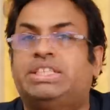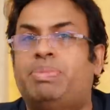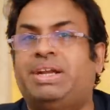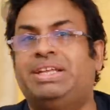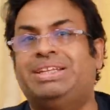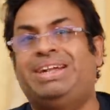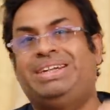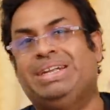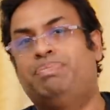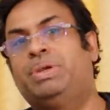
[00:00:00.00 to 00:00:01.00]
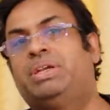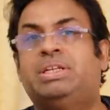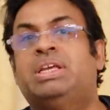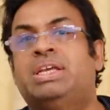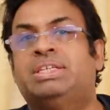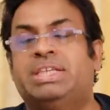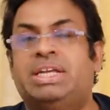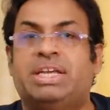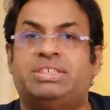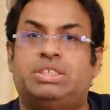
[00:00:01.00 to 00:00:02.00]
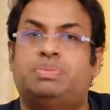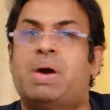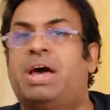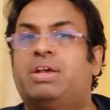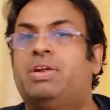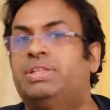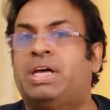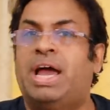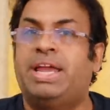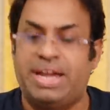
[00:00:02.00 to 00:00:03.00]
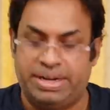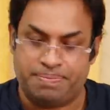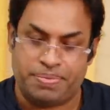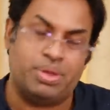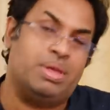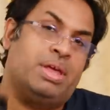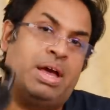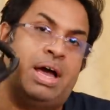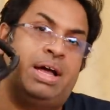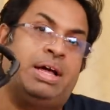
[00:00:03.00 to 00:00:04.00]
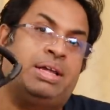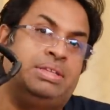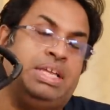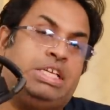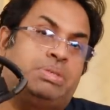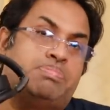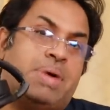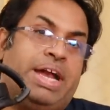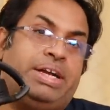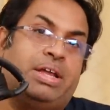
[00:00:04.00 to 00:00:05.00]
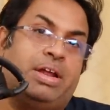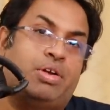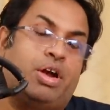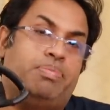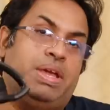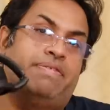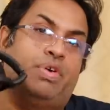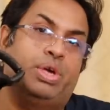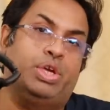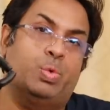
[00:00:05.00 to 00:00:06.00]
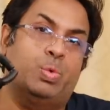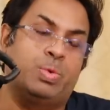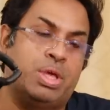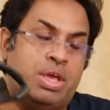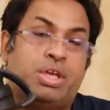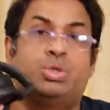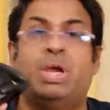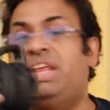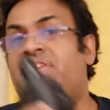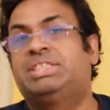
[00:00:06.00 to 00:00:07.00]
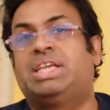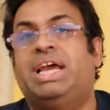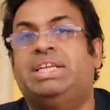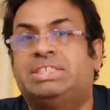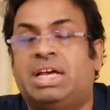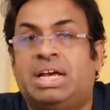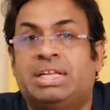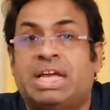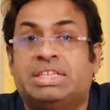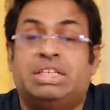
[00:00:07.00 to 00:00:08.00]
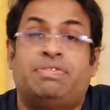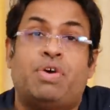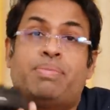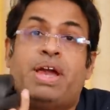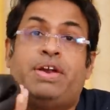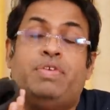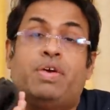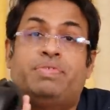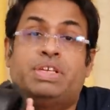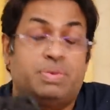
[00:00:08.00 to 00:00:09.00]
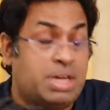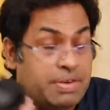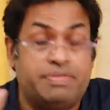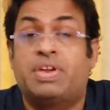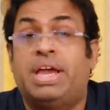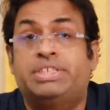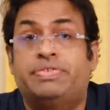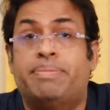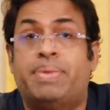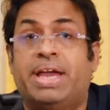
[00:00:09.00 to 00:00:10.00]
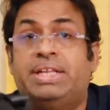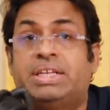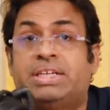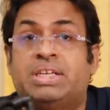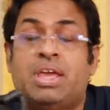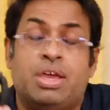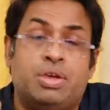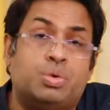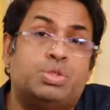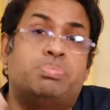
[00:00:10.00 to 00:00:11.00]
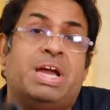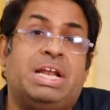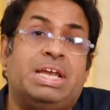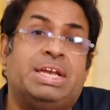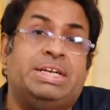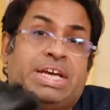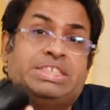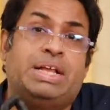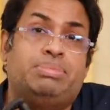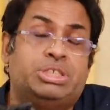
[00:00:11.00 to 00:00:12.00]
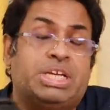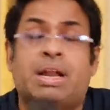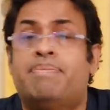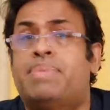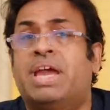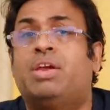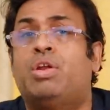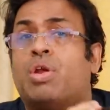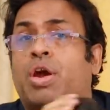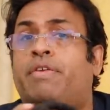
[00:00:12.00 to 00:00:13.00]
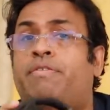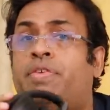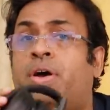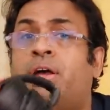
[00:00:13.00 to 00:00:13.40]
expecting that typical Sennheiser sparkle on the high end, these might not be for you. So anyways, guys, that's it for my review of this one. And if you're buying this, use my link. It does help the channel. I'm buying a lot of